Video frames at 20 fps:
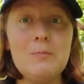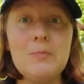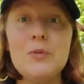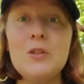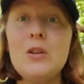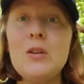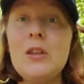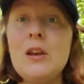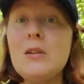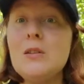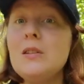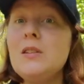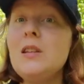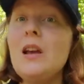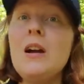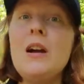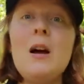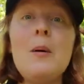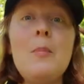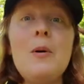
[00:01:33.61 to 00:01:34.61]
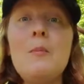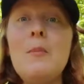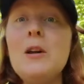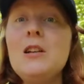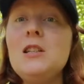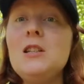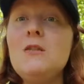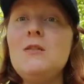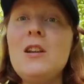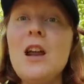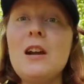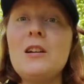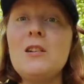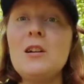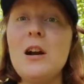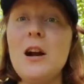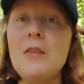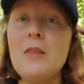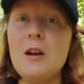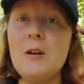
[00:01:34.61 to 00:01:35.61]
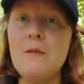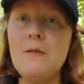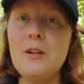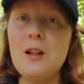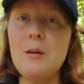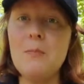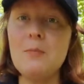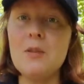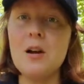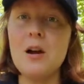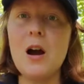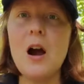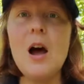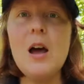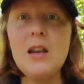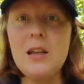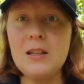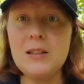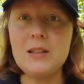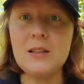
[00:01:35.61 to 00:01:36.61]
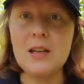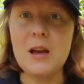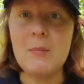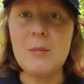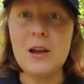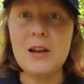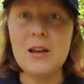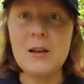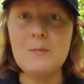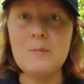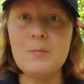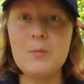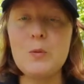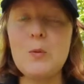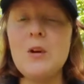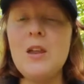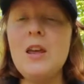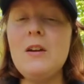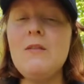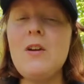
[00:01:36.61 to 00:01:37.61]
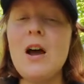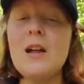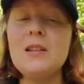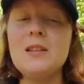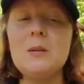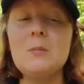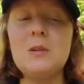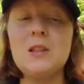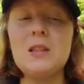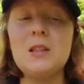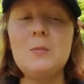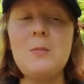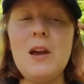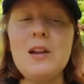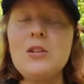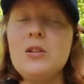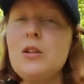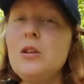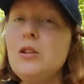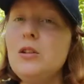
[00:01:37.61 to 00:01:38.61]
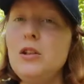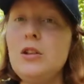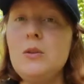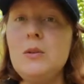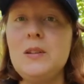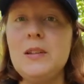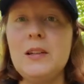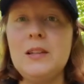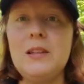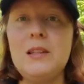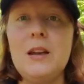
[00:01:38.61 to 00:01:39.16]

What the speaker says: So they'll suck up a bunch of nectar and they'll fill up their honey stomach where they've got some special juices.